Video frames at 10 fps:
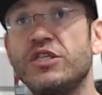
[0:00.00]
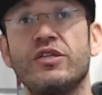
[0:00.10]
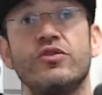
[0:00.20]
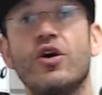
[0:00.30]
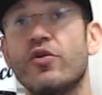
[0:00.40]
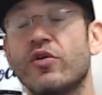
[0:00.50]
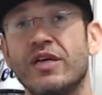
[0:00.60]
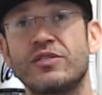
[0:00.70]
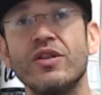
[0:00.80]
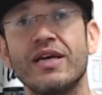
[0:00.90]
you know,
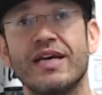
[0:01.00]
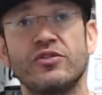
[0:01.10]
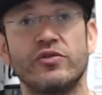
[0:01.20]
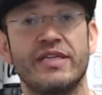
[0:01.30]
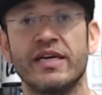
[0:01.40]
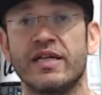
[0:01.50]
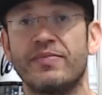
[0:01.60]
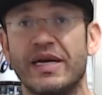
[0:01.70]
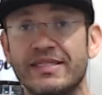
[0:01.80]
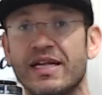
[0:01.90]
it's going to get you tingled,
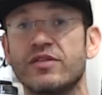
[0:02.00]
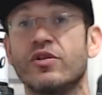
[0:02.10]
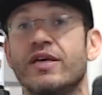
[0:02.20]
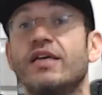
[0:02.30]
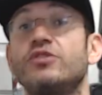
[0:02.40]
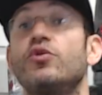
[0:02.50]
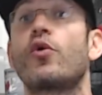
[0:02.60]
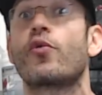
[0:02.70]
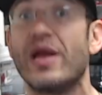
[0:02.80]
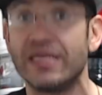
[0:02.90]
but it's not going to get you
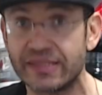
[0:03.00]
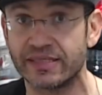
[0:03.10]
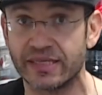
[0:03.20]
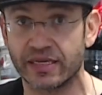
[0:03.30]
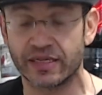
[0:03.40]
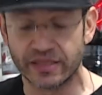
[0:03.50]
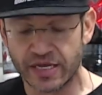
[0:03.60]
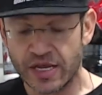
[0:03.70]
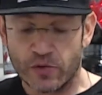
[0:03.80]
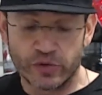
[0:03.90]
crazy tingled,
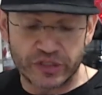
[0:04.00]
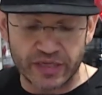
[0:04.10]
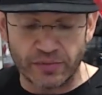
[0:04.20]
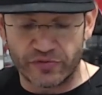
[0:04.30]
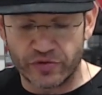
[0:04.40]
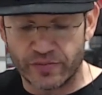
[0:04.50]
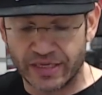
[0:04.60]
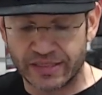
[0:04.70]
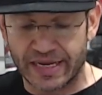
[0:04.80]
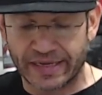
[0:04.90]
which some of you
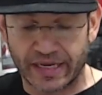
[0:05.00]
might like.